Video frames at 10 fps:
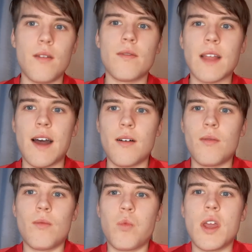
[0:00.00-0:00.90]

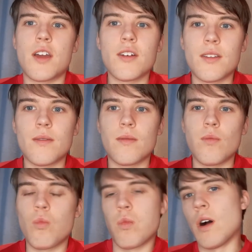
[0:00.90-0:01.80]
that we could,
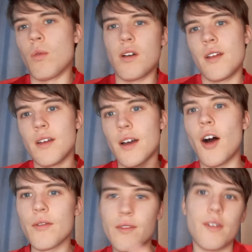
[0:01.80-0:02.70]
well,
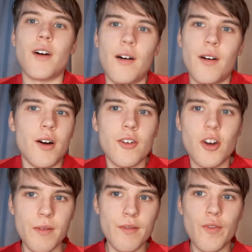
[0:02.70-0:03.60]
on on
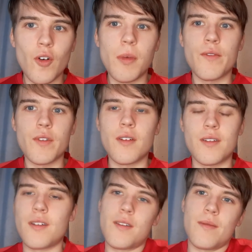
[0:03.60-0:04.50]
current form of
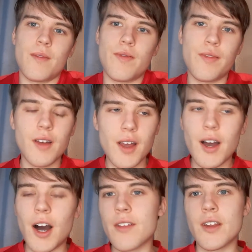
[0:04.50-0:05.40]

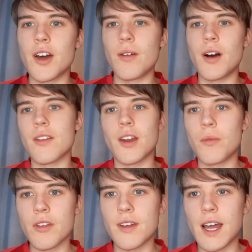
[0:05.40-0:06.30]
I don't know. I don't know
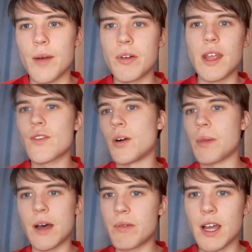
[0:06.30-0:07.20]
what's going to happen. They've got
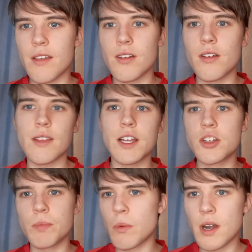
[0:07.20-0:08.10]
better players than us. They
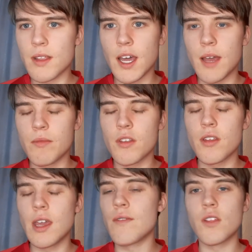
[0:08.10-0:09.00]
should be winning the game,
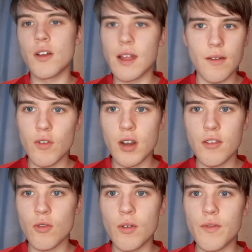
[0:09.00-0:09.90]
even though their run
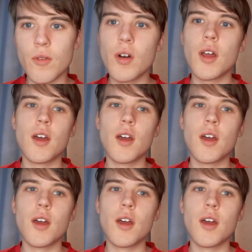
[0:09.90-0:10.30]
is awful.